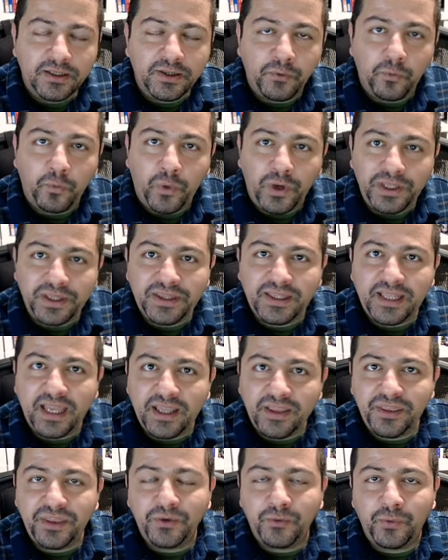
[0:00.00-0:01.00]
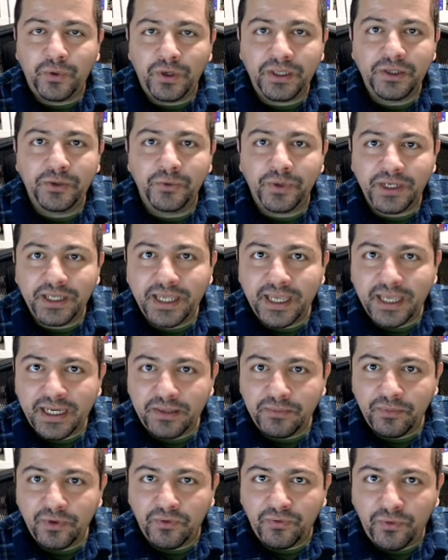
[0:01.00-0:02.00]
They're one tenth of what you were
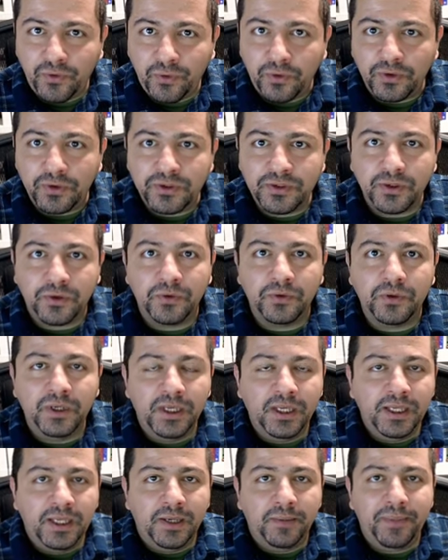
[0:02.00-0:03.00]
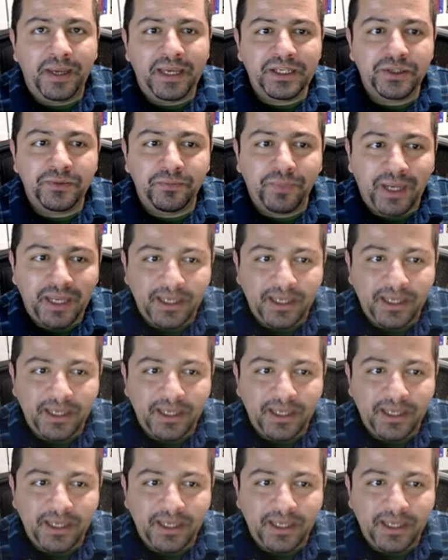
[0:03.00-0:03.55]
getting before. So imagine